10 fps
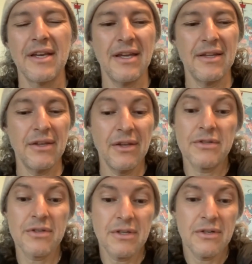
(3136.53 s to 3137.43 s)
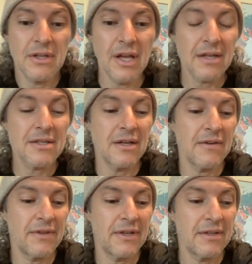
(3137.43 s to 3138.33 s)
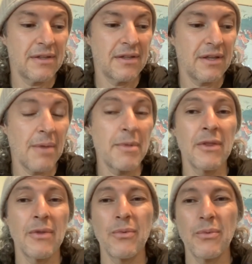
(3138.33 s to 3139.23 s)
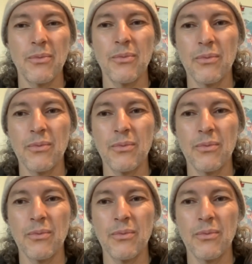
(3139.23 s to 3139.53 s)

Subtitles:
And there's a lot of stuff that, I mean,